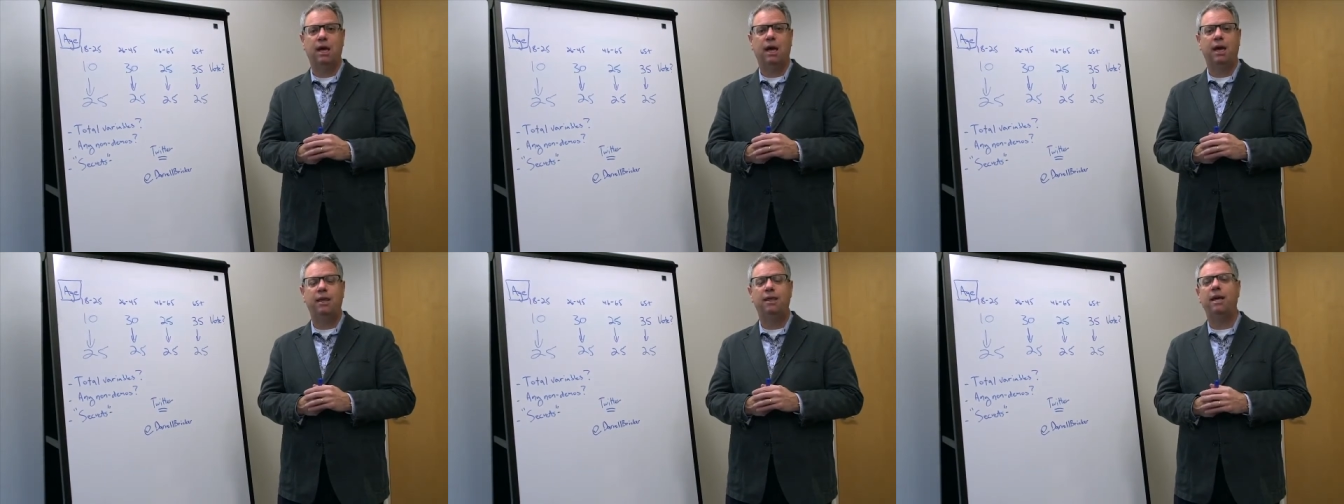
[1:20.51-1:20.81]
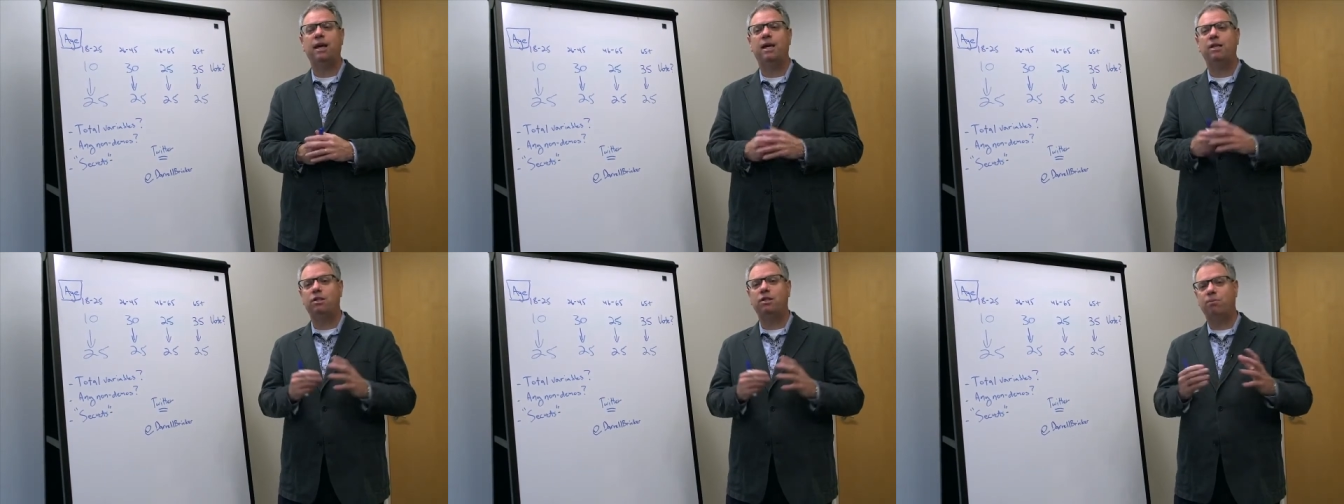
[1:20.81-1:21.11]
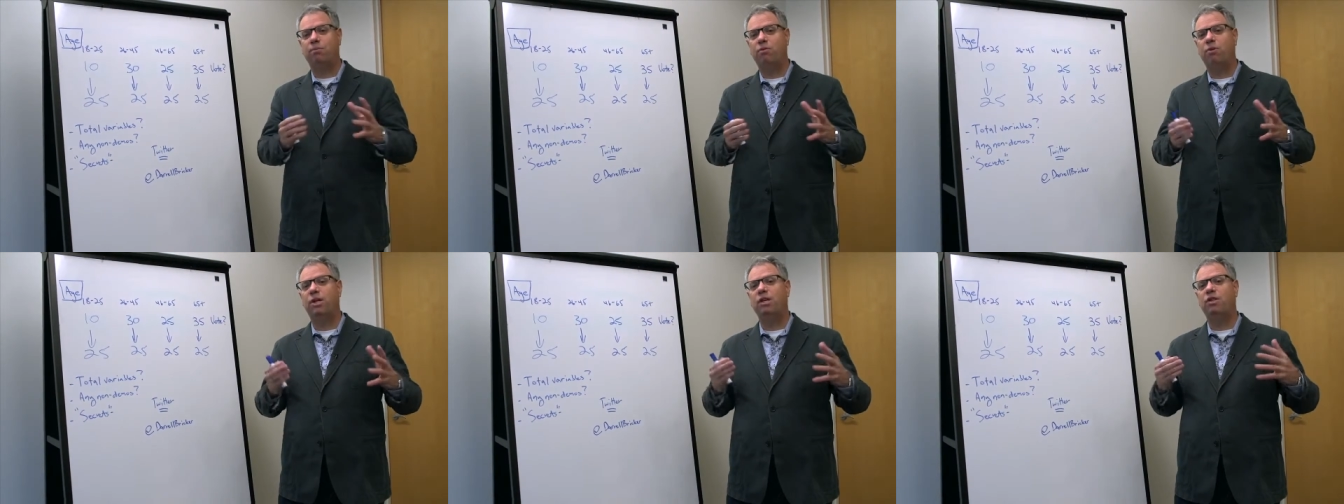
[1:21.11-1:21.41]
And they get
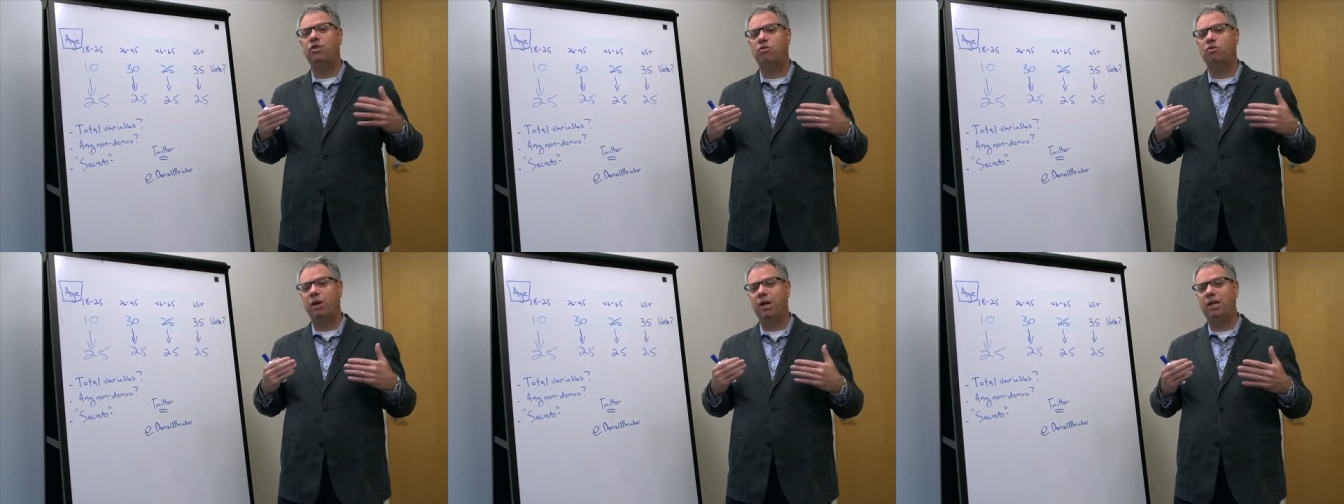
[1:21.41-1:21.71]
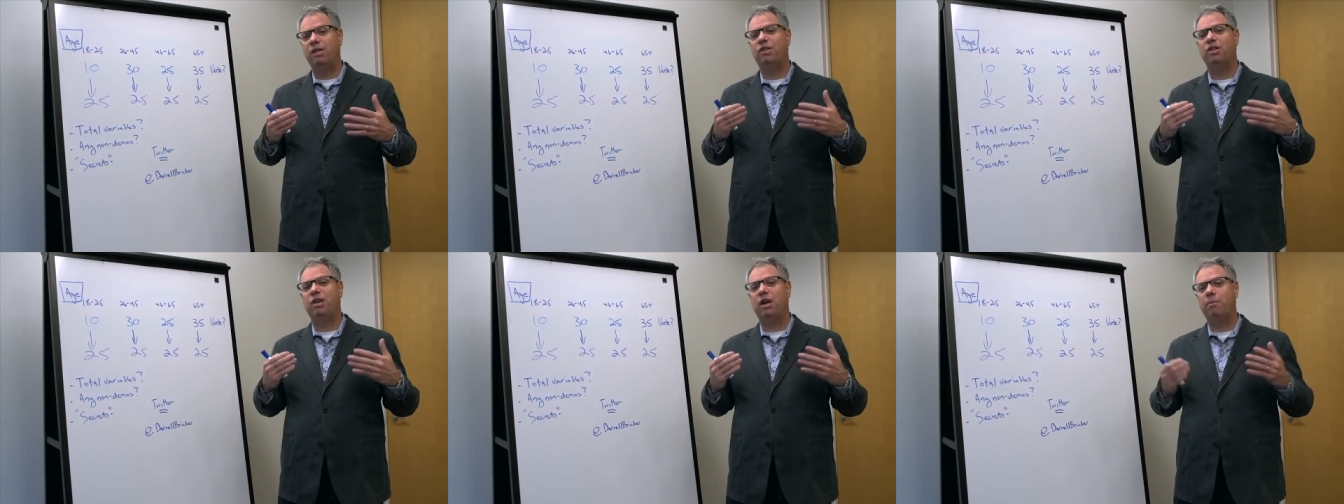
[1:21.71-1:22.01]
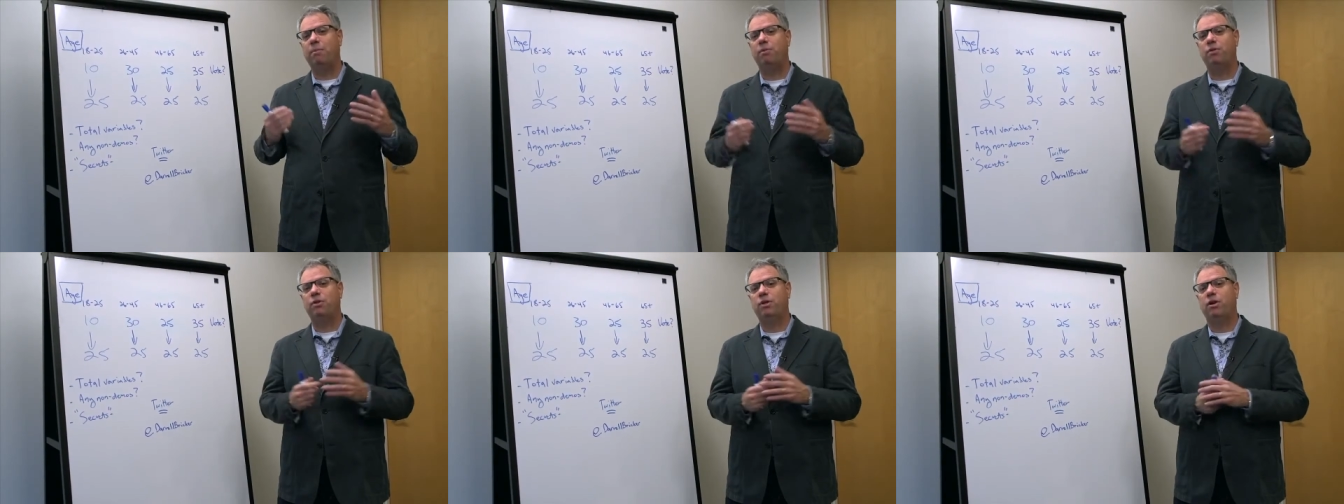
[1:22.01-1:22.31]
some pretty strange
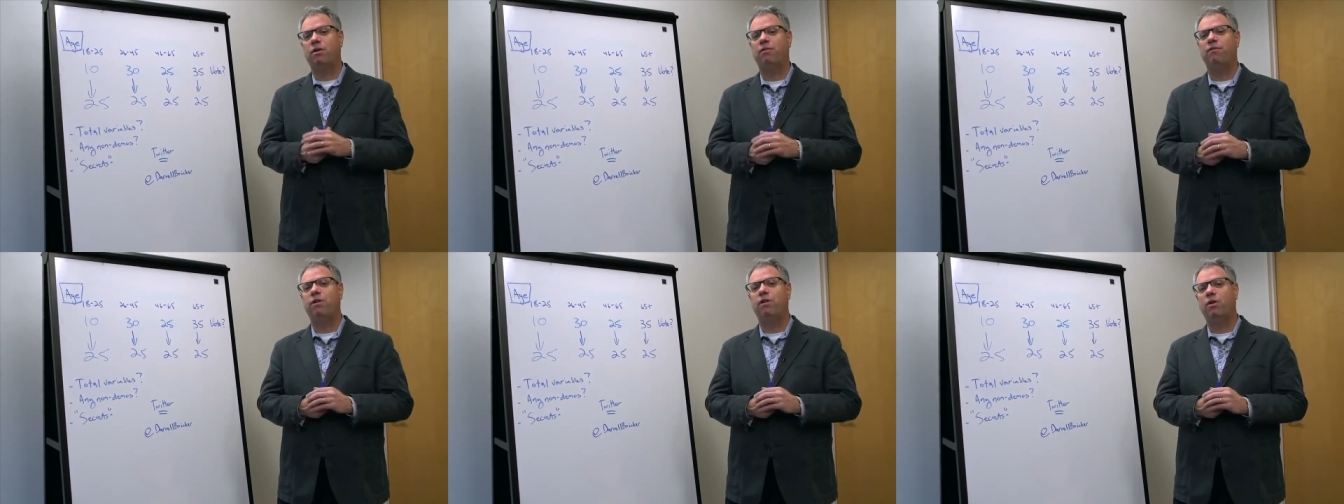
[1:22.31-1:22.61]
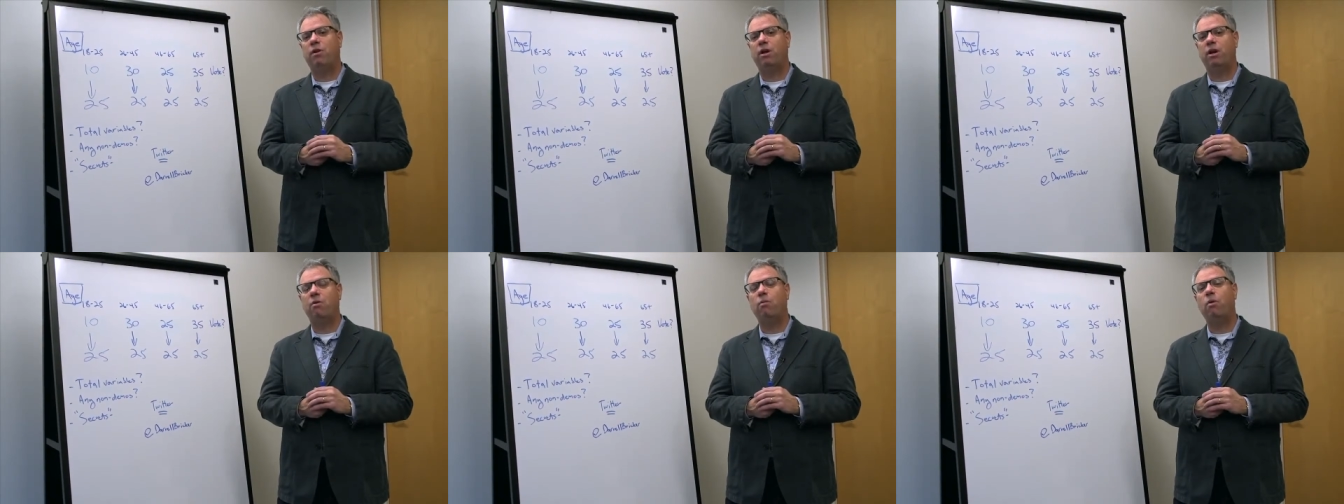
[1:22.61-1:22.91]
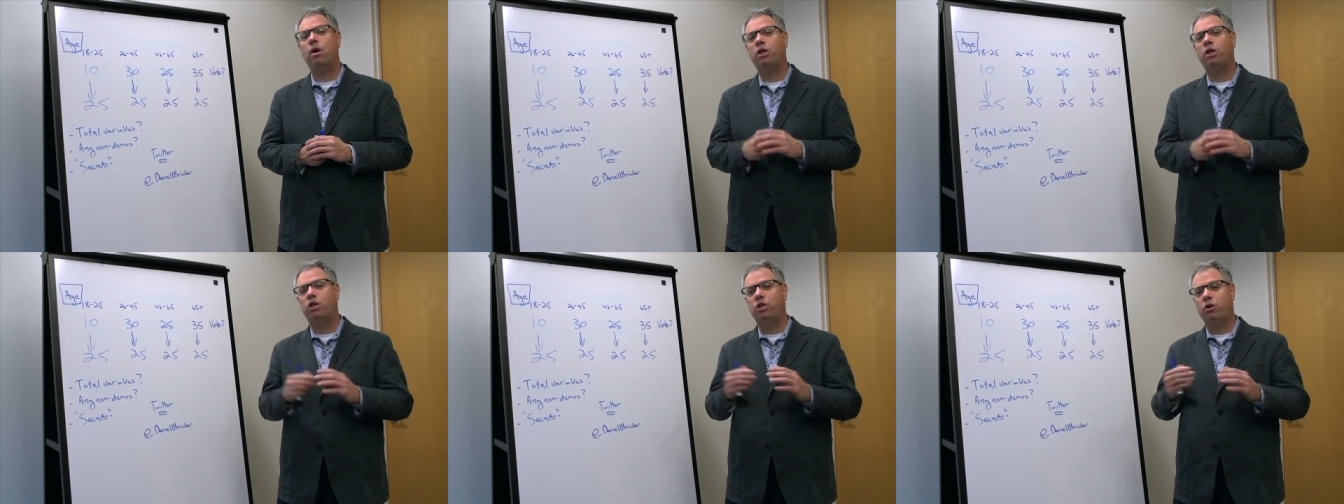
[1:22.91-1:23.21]
samples out of field, and I
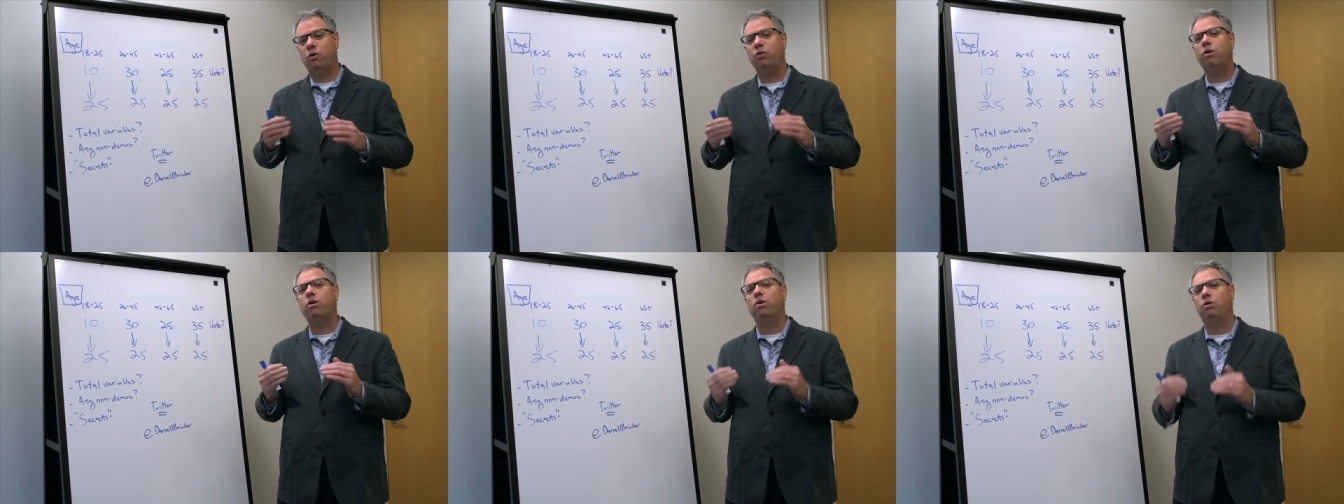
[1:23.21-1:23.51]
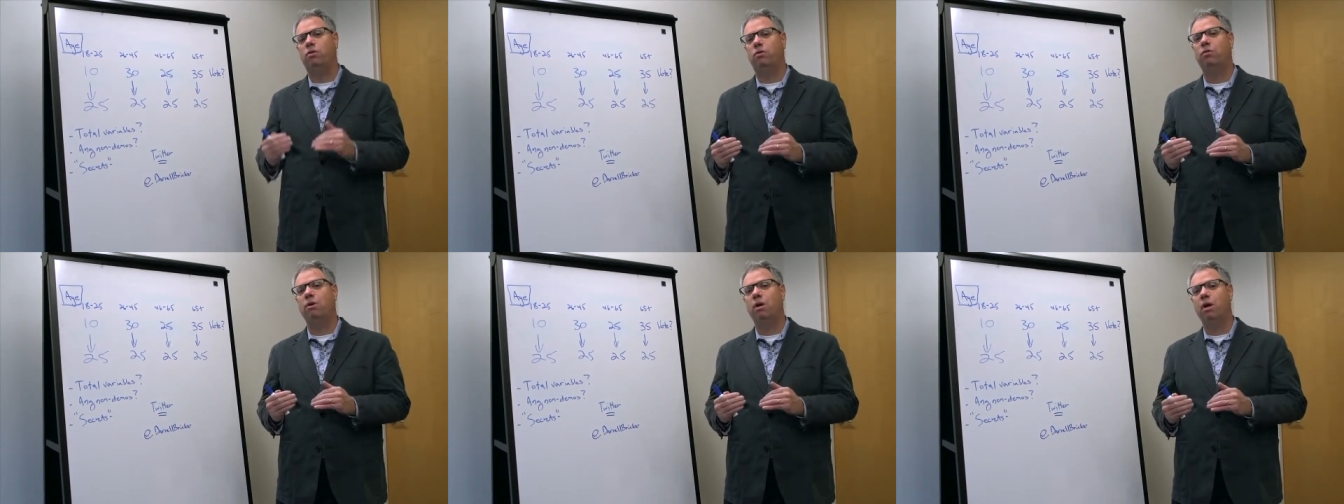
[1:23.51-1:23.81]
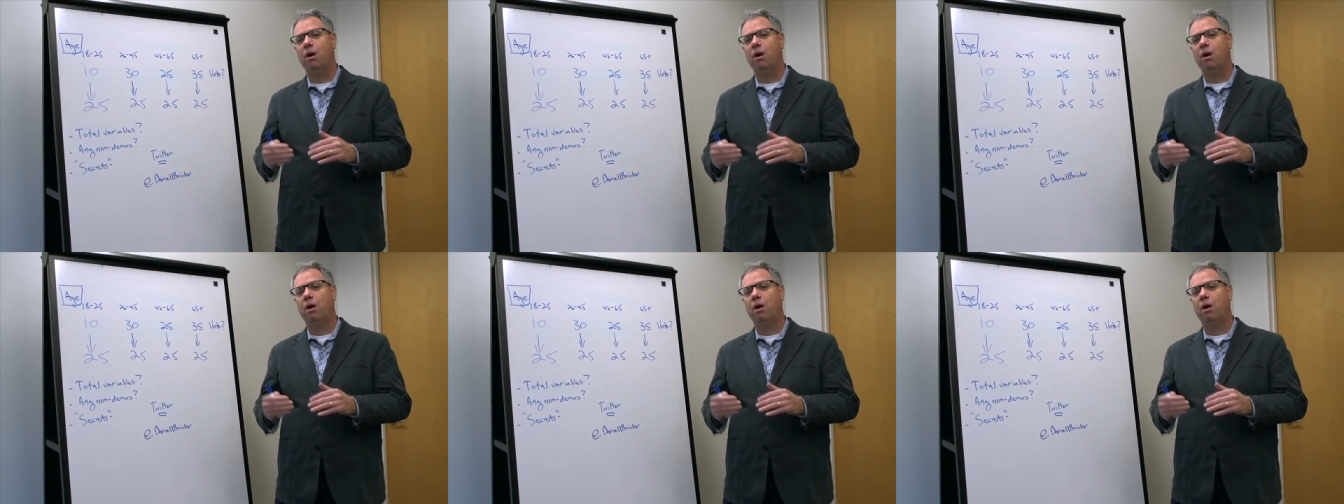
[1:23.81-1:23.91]
want to show you